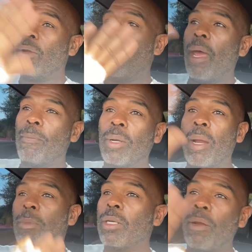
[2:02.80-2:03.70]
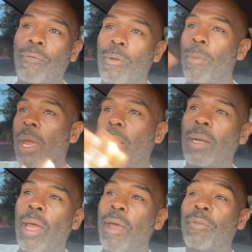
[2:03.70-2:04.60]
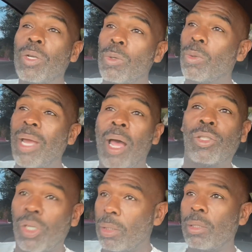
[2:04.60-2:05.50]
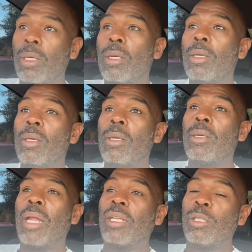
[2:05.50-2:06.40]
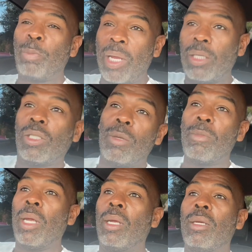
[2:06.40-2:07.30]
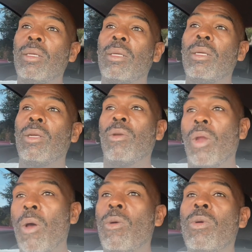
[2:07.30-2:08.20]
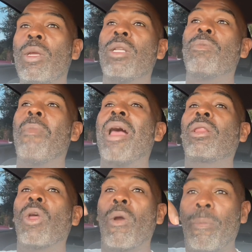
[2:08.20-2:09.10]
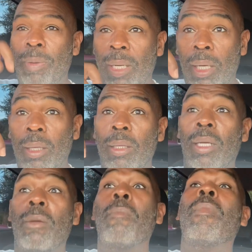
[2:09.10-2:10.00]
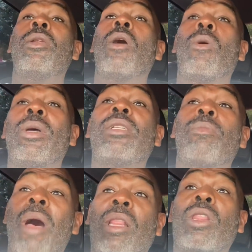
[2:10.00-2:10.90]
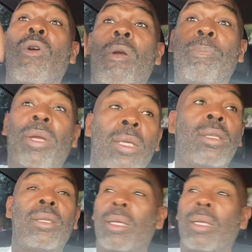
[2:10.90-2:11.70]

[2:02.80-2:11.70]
in that, but I'm a different man. I have a new conscience that speaks to me. You know, it's my therapy. No, it's my therapist,